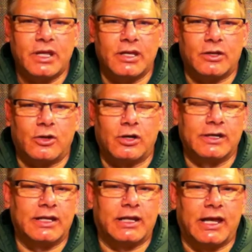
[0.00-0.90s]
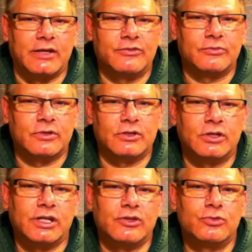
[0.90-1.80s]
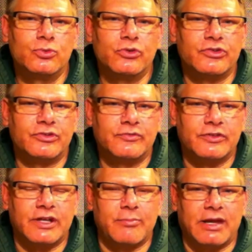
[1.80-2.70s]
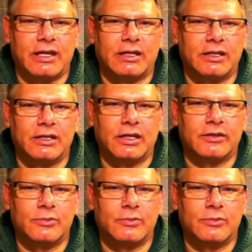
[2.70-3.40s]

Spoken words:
And along that lines, we're going to look at the tuners for that mandolin.